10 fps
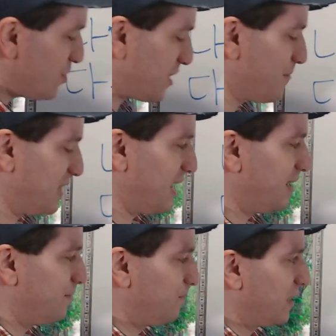something
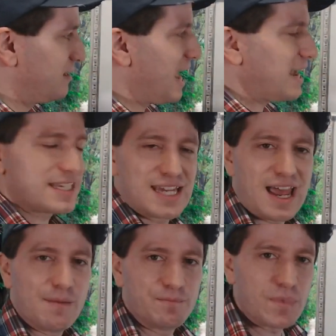next
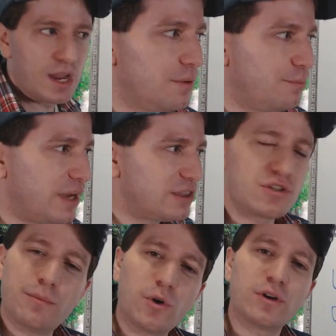time. But there's
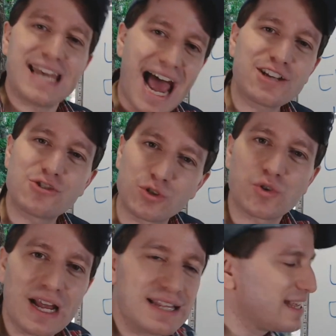a more natural
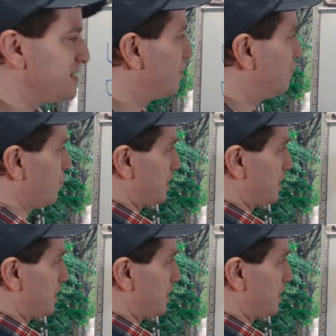translation for